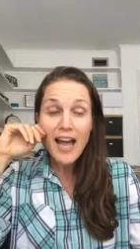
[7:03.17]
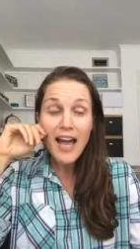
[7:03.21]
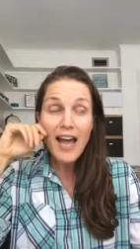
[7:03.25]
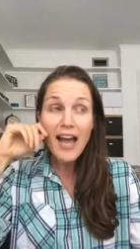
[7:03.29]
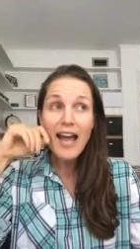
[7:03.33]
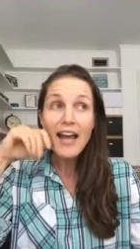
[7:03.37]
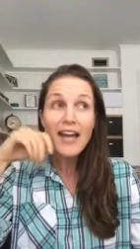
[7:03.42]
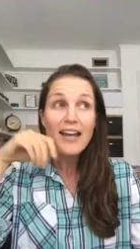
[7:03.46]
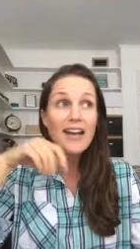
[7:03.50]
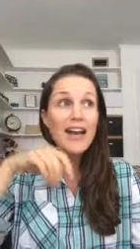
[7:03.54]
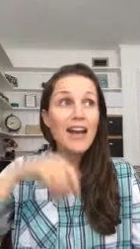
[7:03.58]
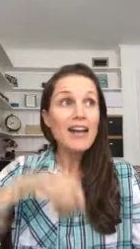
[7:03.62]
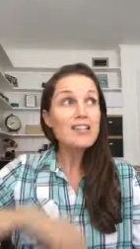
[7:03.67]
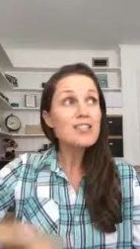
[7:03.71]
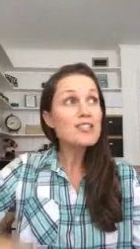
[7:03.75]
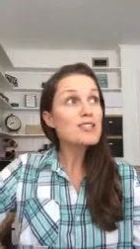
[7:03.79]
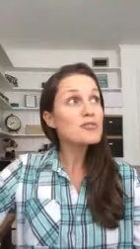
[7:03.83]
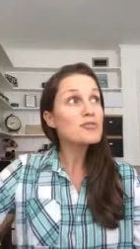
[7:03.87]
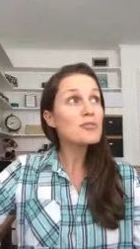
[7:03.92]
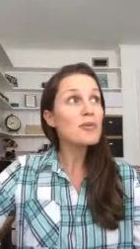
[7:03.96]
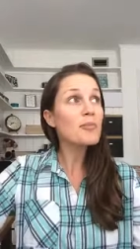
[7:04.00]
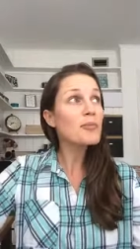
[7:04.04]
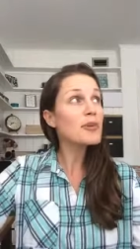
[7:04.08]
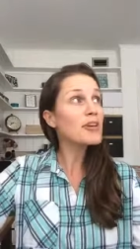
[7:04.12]
And I just
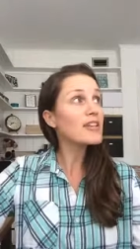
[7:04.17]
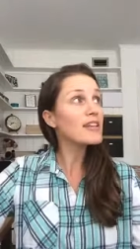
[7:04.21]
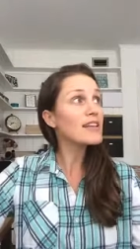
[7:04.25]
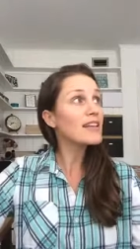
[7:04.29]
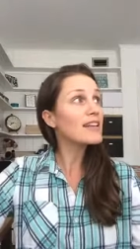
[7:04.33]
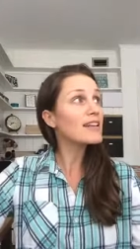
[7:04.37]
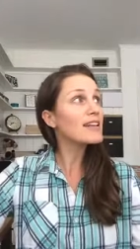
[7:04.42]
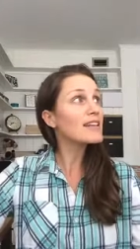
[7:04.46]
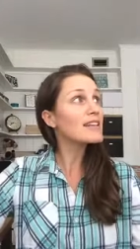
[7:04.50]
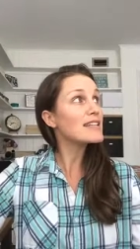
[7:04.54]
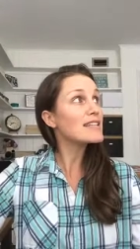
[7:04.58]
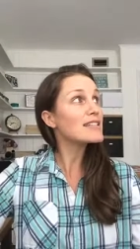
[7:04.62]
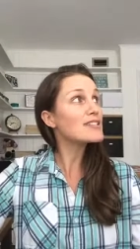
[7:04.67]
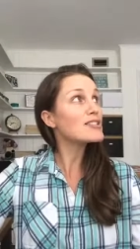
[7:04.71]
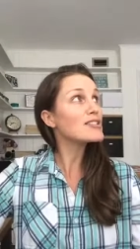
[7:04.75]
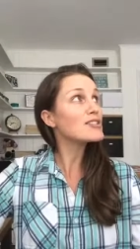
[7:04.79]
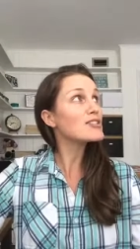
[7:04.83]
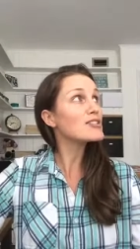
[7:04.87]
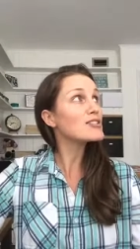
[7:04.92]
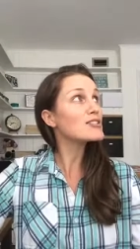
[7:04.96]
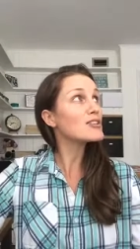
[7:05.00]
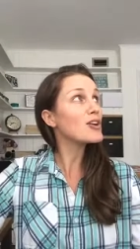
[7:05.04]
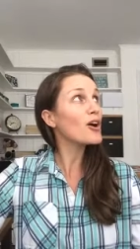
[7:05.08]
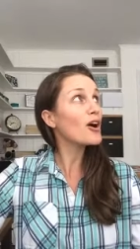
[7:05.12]
remember thinking, this is
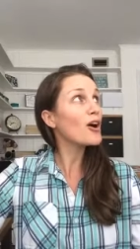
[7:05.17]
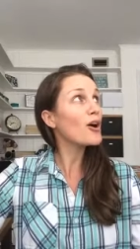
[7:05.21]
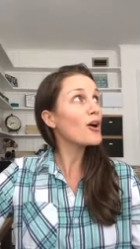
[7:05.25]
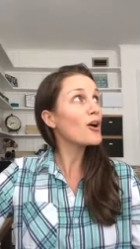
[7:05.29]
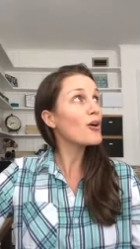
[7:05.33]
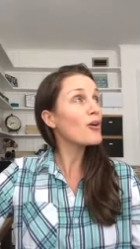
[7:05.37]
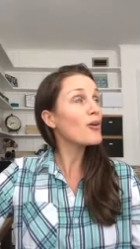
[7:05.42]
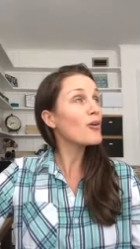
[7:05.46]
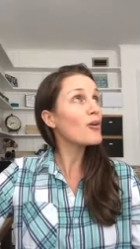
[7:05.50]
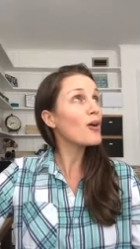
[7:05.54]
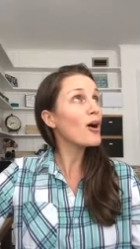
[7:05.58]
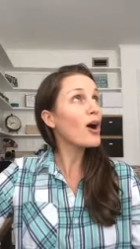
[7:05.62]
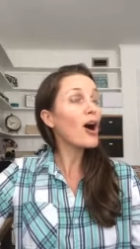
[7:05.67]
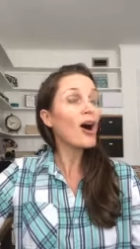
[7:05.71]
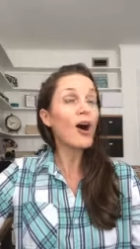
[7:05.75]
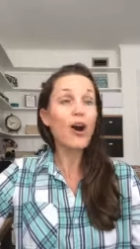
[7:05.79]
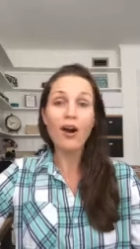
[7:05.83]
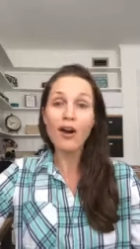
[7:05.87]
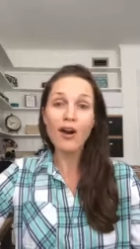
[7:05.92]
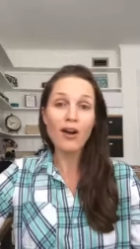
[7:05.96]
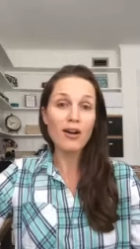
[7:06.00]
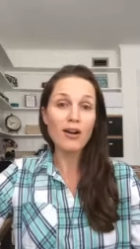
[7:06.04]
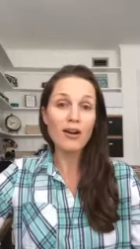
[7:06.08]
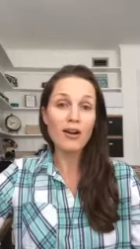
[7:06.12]
so
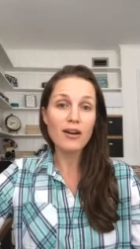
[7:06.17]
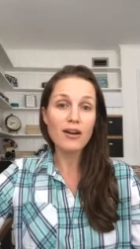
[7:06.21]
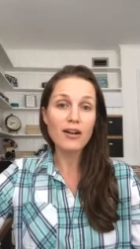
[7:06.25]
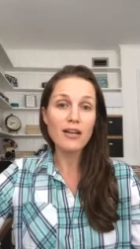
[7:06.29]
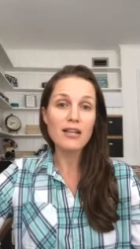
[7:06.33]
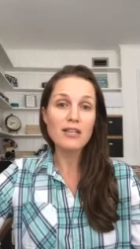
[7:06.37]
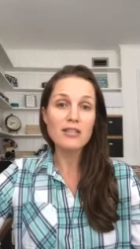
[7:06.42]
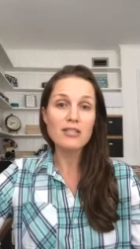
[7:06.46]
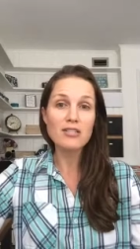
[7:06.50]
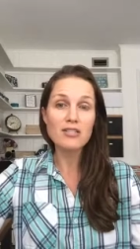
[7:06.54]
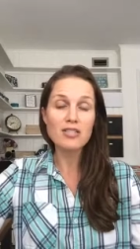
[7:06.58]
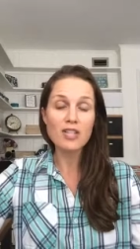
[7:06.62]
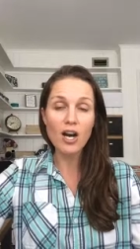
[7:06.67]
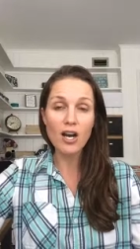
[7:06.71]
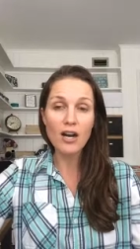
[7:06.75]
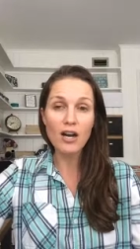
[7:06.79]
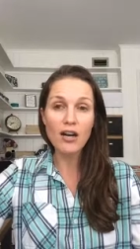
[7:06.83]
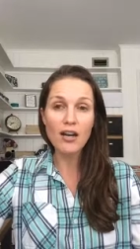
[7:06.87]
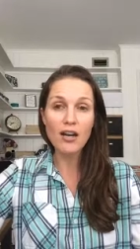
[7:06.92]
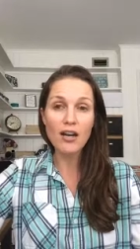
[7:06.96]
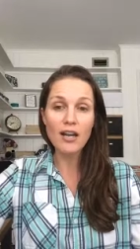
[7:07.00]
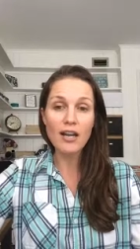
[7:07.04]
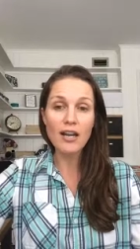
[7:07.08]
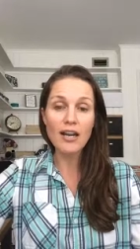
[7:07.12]
hard and
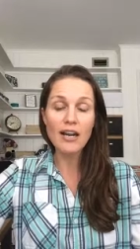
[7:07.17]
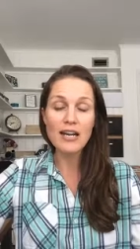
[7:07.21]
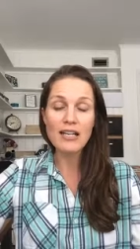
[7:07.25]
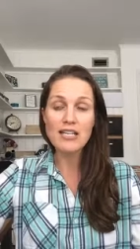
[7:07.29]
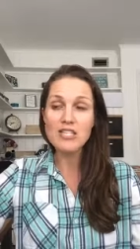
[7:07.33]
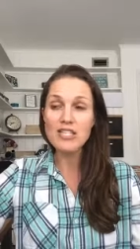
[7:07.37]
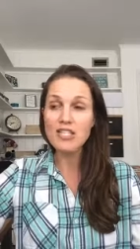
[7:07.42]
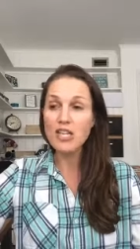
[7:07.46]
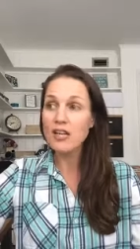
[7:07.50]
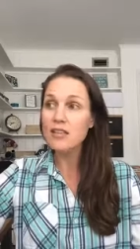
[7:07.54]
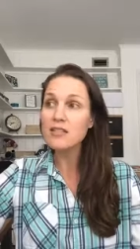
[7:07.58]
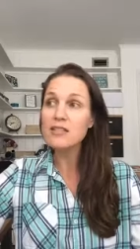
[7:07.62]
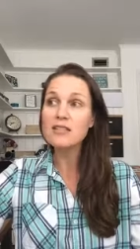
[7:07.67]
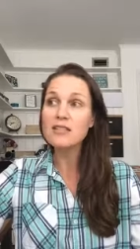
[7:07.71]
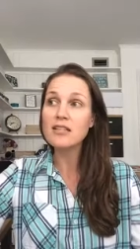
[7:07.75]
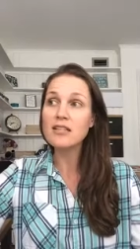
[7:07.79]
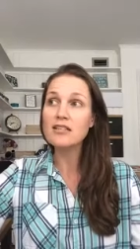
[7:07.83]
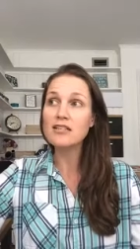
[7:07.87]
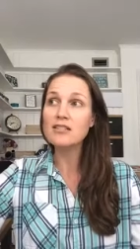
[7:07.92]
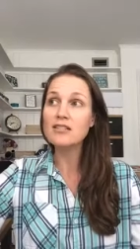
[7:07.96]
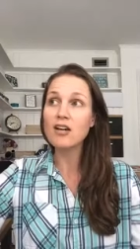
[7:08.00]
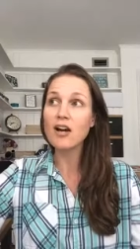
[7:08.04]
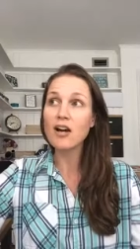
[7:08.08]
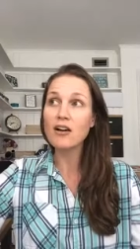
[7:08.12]
dark, and I just need to
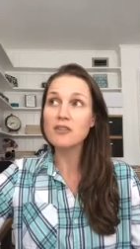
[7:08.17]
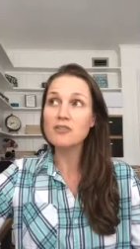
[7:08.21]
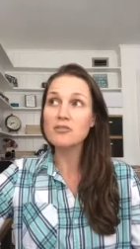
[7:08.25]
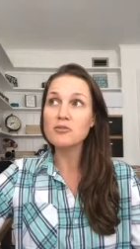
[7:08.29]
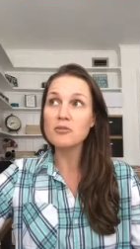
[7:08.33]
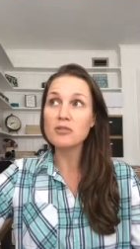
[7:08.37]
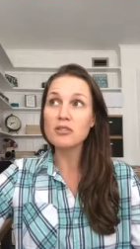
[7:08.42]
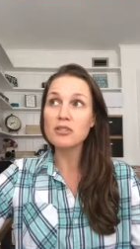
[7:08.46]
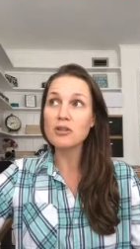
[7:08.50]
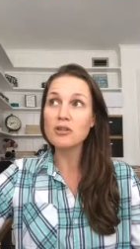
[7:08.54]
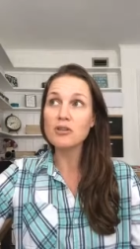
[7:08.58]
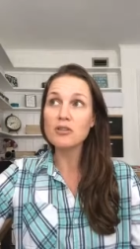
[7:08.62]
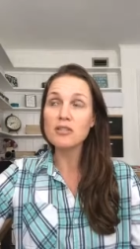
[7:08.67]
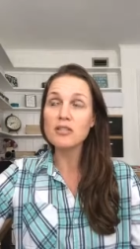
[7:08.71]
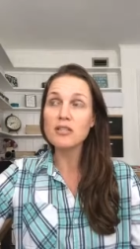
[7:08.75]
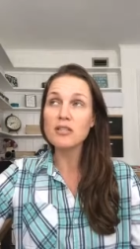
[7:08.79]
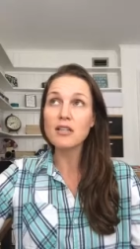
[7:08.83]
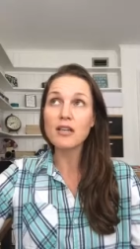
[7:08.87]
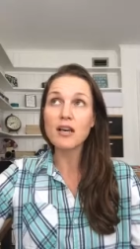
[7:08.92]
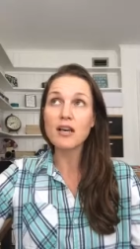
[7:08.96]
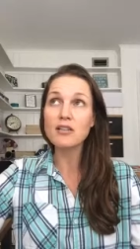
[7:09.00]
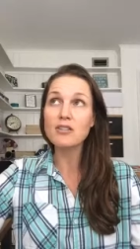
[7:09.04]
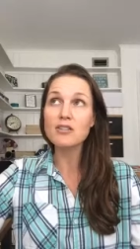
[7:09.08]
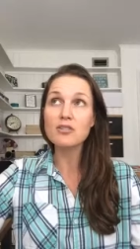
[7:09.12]
talk to adults and
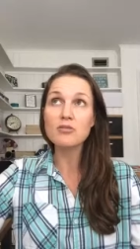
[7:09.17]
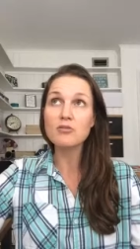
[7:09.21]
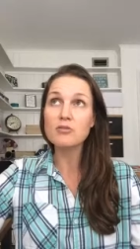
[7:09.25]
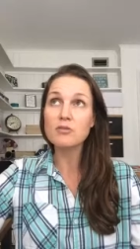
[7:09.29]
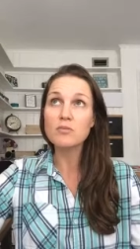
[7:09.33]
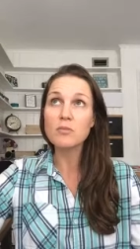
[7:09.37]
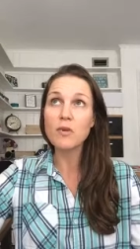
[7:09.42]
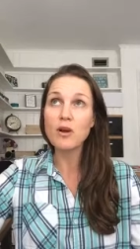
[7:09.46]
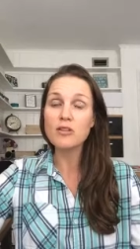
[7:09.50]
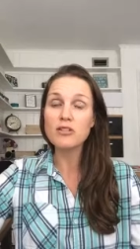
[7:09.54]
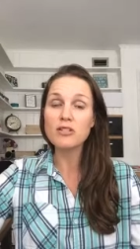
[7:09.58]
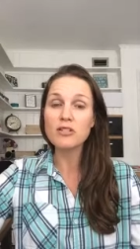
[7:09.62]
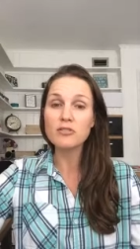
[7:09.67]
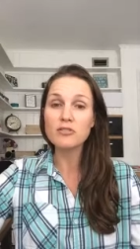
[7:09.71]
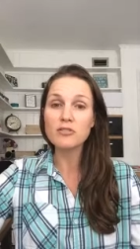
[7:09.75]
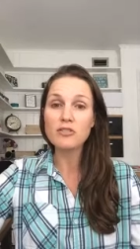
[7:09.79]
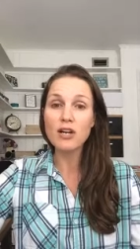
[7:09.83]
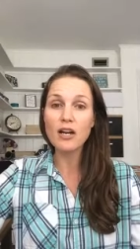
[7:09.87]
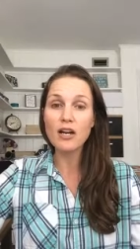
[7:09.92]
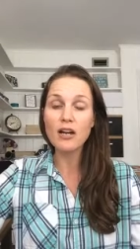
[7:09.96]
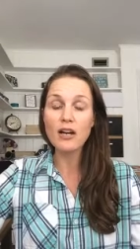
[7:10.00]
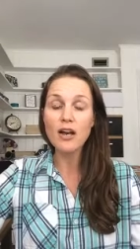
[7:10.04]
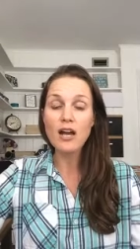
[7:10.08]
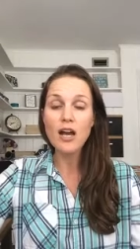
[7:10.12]
not two small
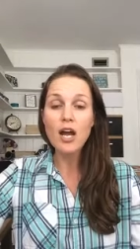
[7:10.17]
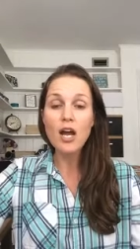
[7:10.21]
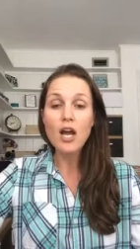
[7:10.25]
children.